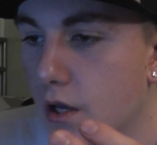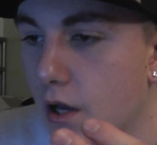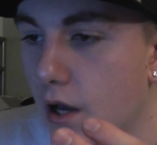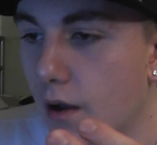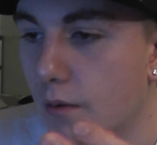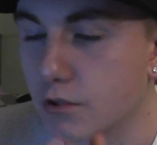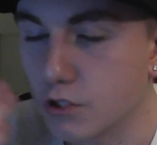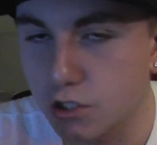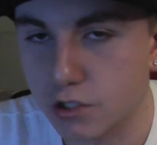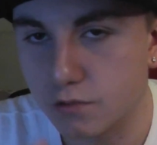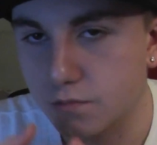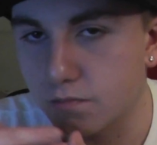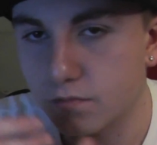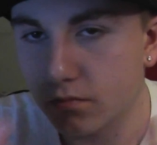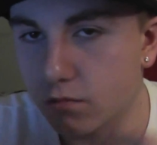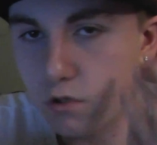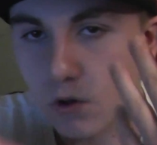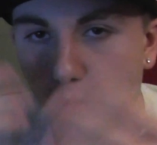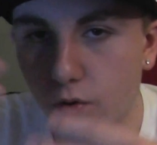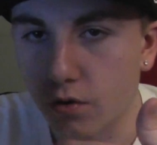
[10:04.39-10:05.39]
I was just
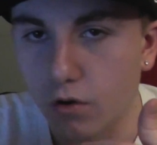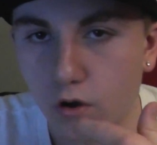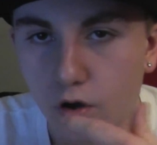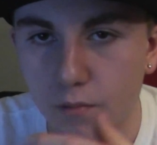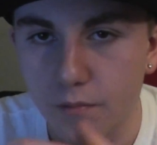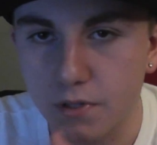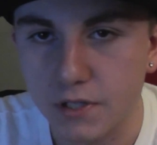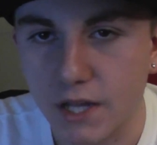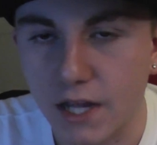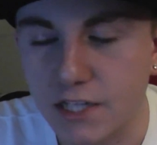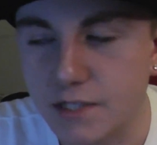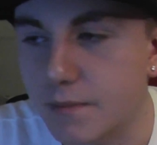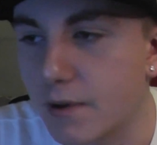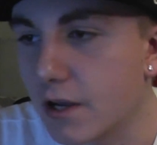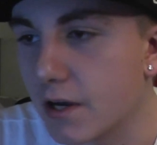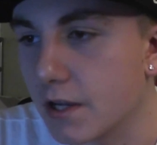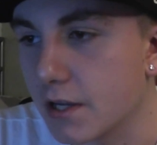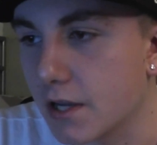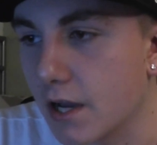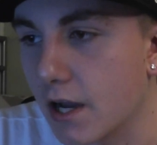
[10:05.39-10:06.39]
going on, but that's
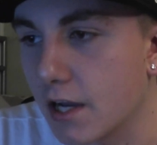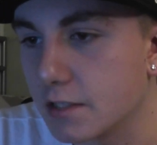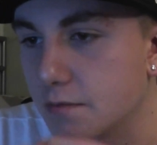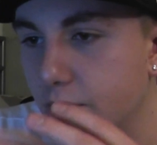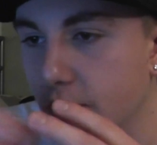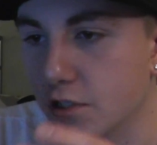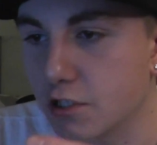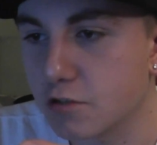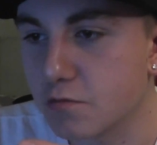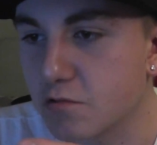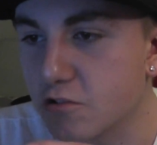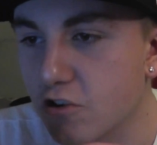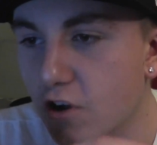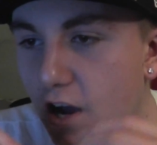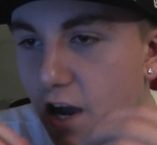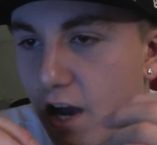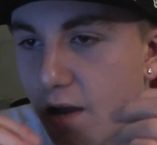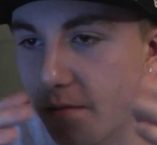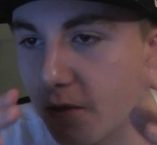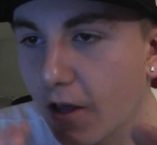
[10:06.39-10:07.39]
about it, guys. Please
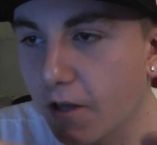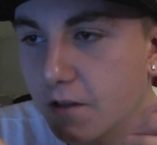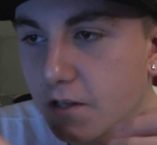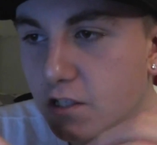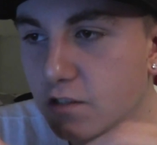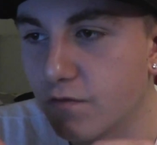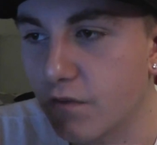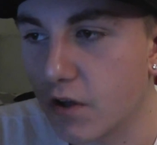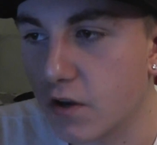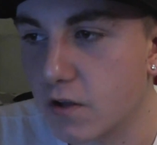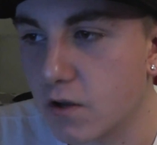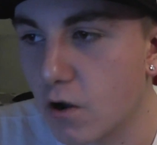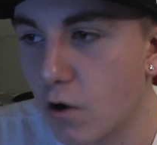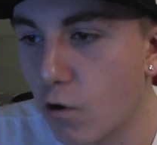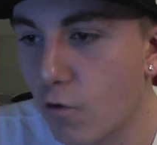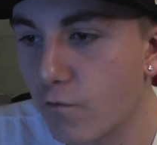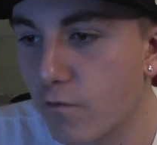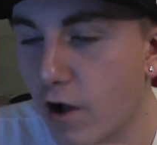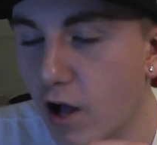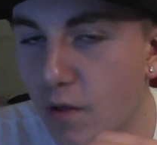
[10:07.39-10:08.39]
subscribe, like this
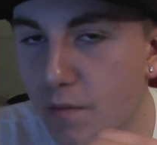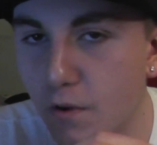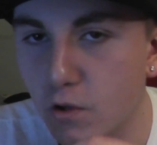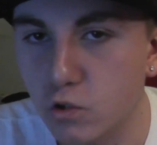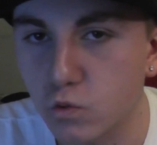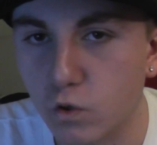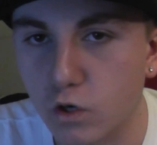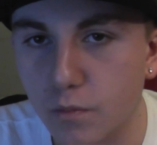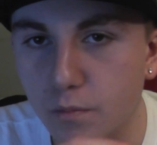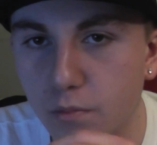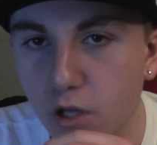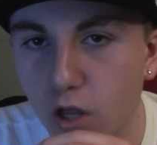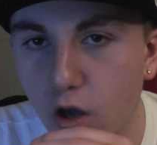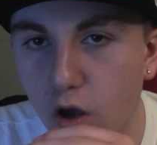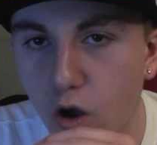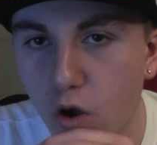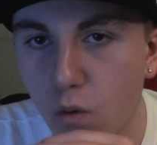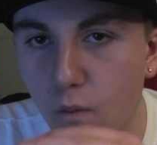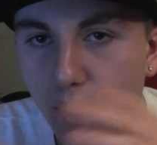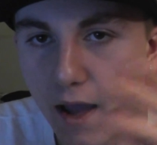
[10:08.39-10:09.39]
video, follow me on Twitter
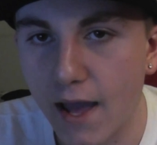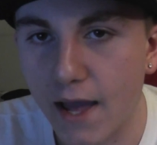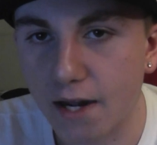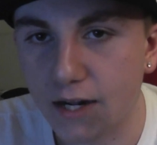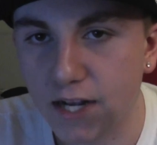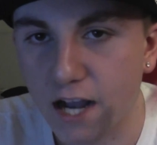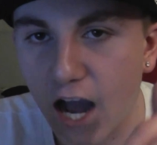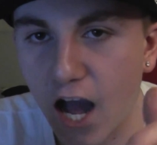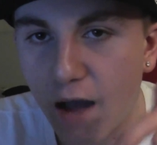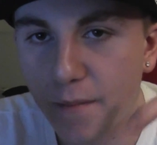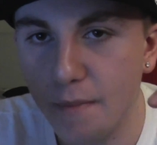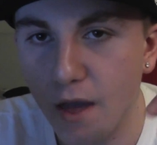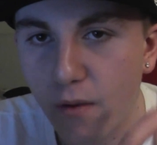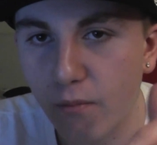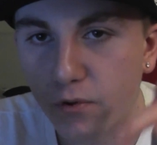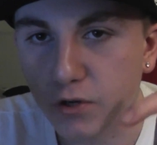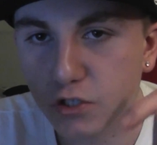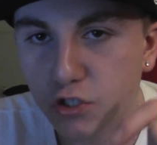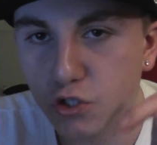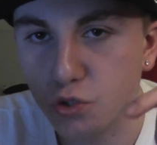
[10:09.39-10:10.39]
below, and
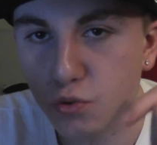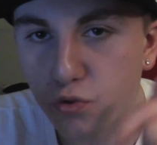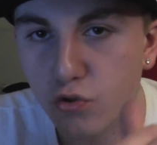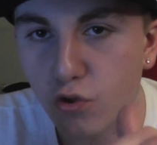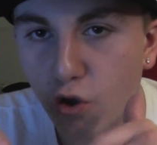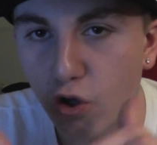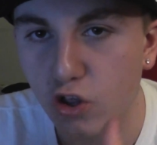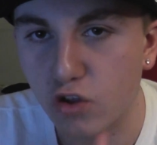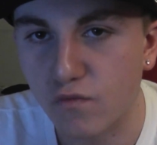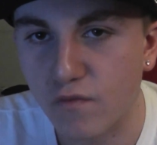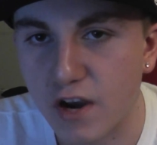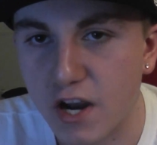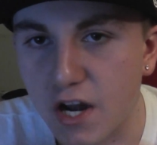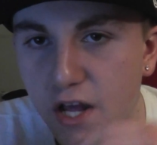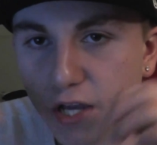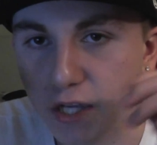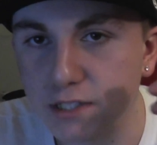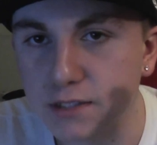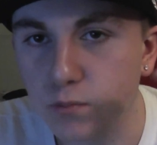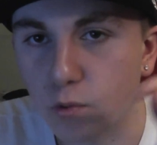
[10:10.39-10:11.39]
comment what you thought on the
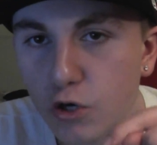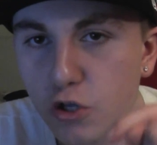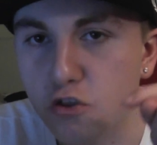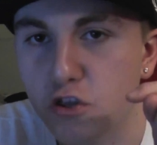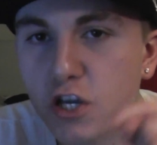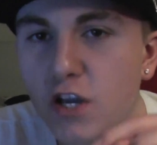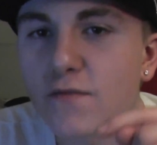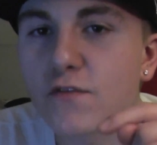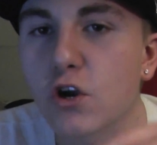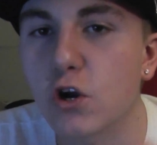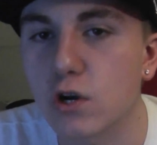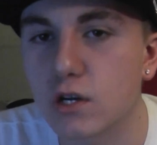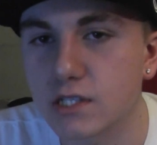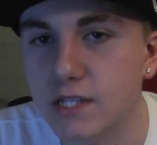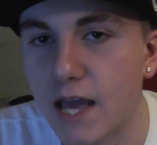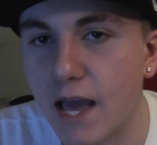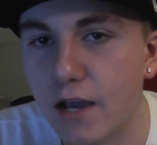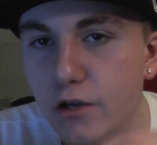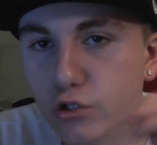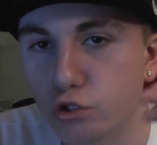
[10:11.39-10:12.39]
ratings. What do you think of
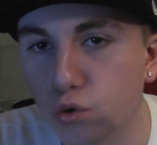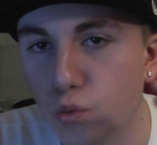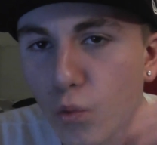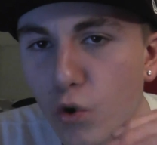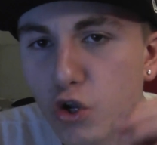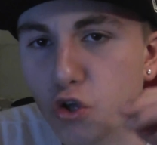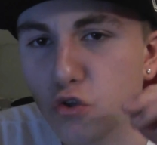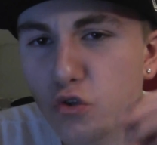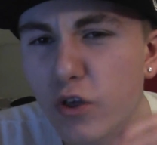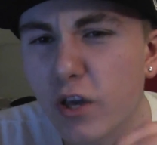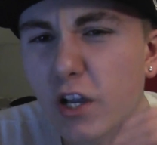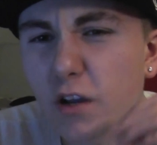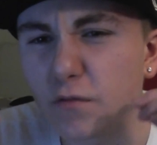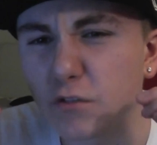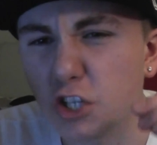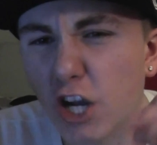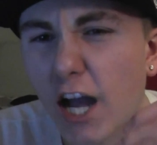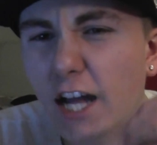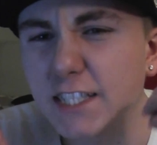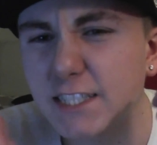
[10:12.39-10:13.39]
Curtis Axel? What do you think of
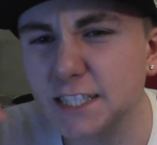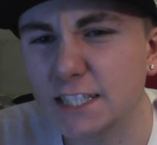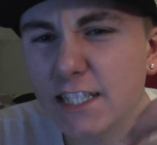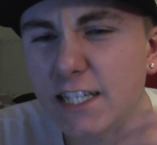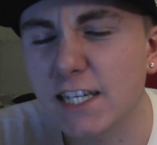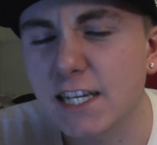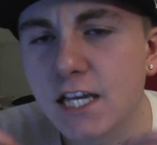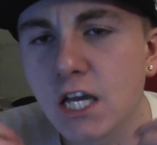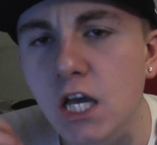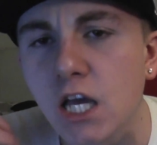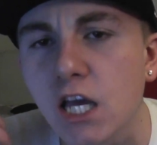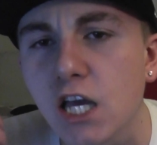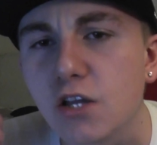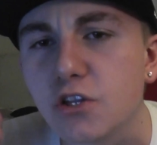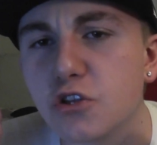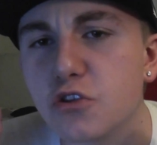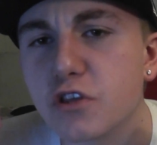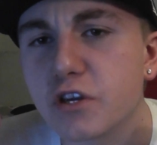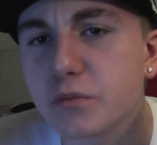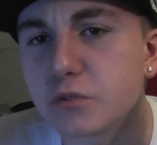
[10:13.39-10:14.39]
John Cena?
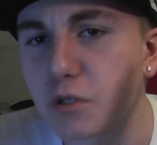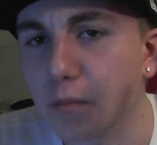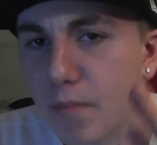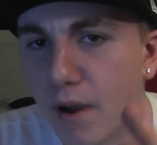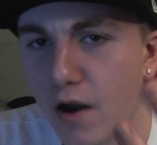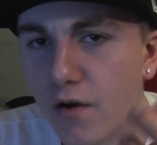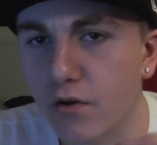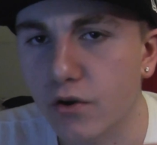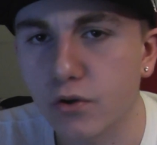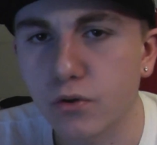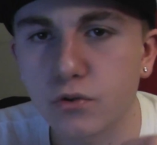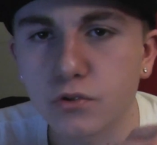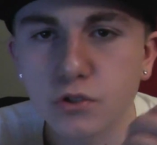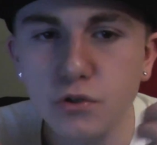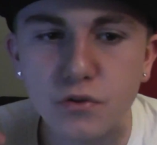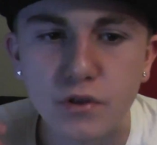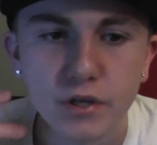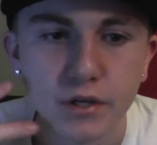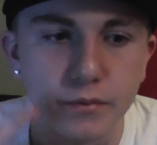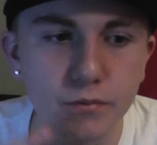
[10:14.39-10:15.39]
Do you think it was a burial? Do
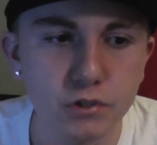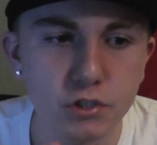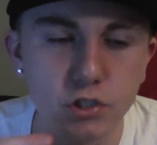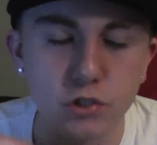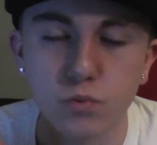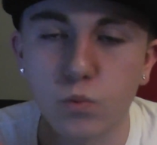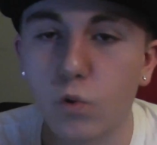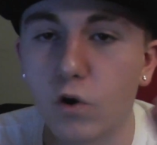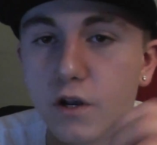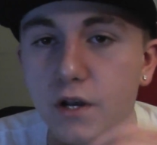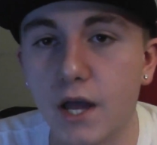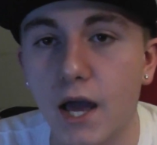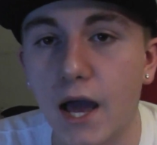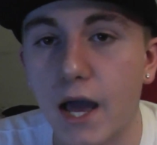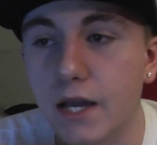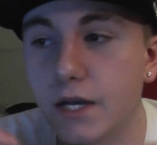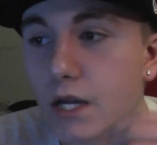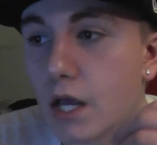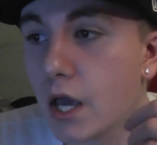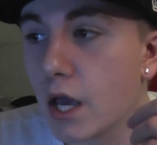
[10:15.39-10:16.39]
you think it was just
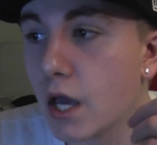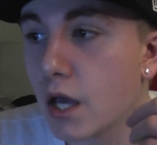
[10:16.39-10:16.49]
whatnot?